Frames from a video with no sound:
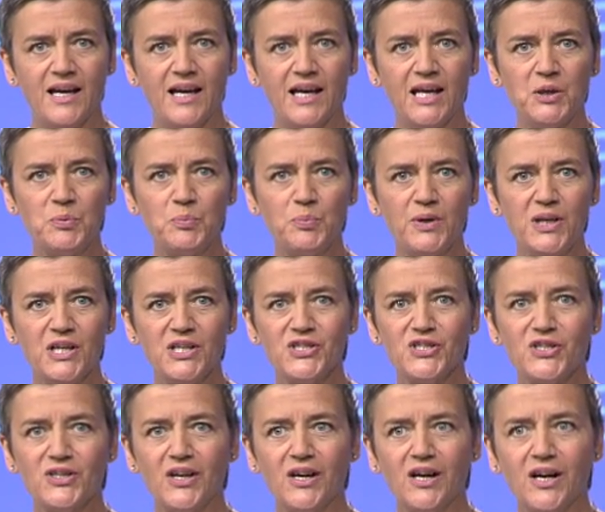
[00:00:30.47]
in
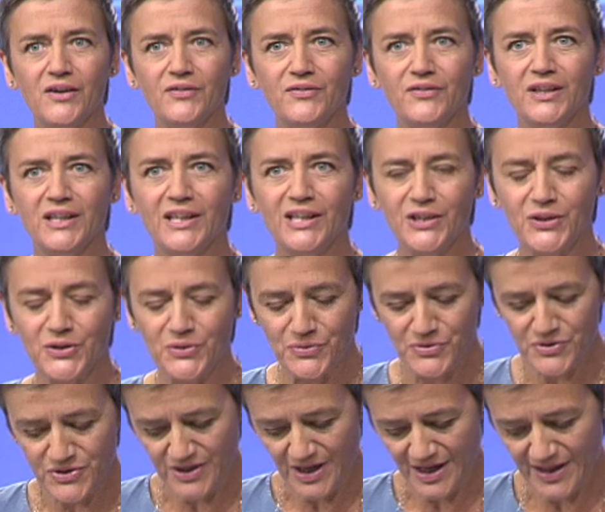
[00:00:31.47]
breach of EU
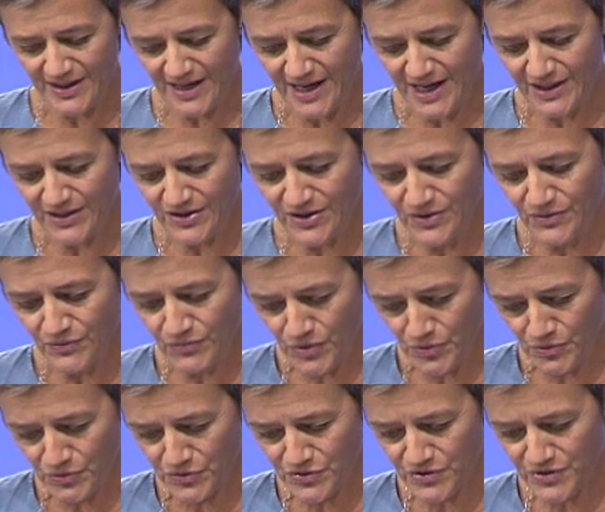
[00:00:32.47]
state aid
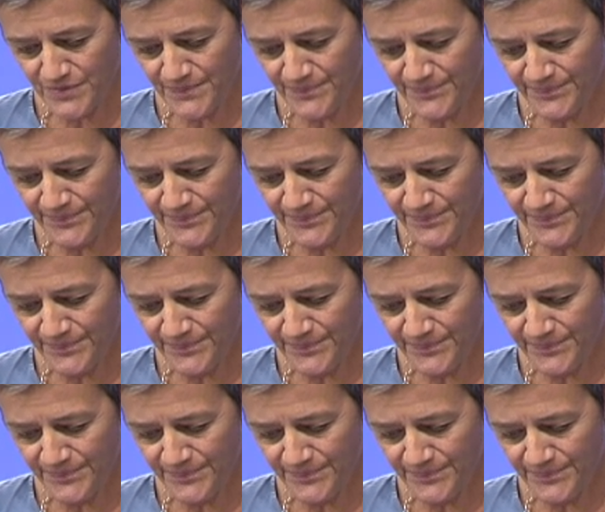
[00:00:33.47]
rules.